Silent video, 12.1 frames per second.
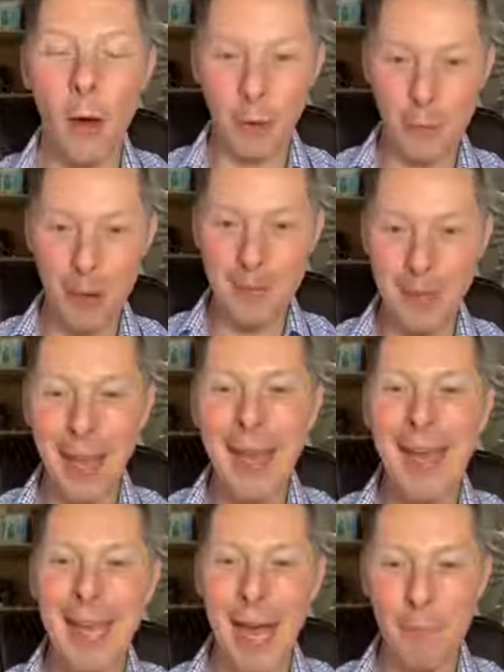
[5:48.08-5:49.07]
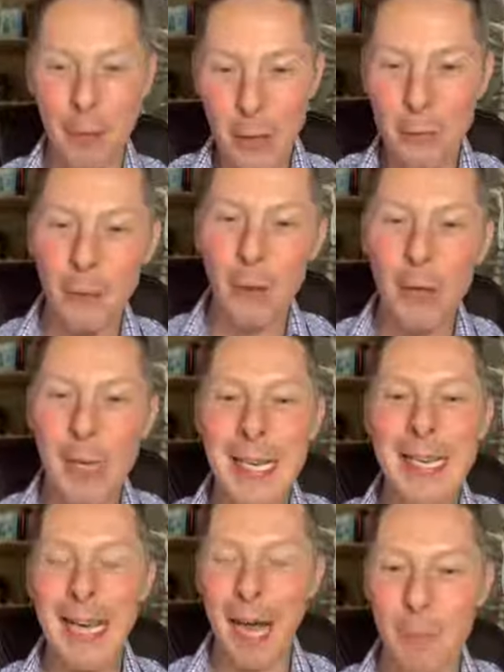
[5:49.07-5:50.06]
a treadmill. Catherine is tuning
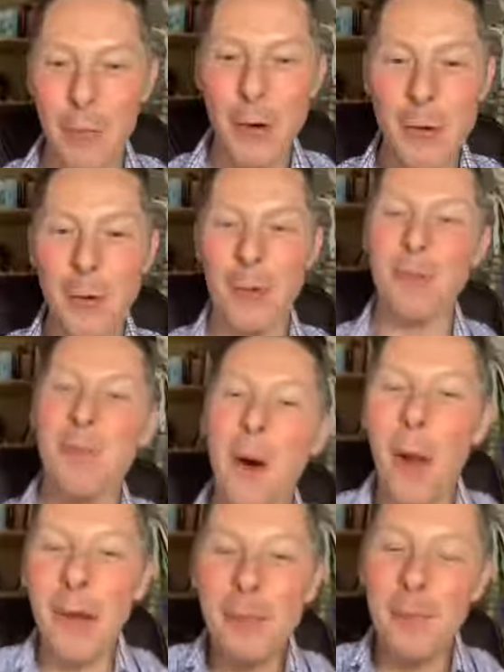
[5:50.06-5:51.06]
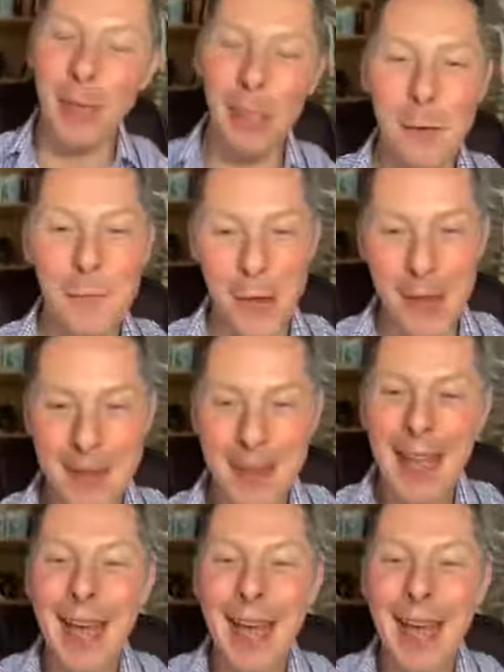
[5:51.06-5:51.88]
in. Catherine, good morning. We love you.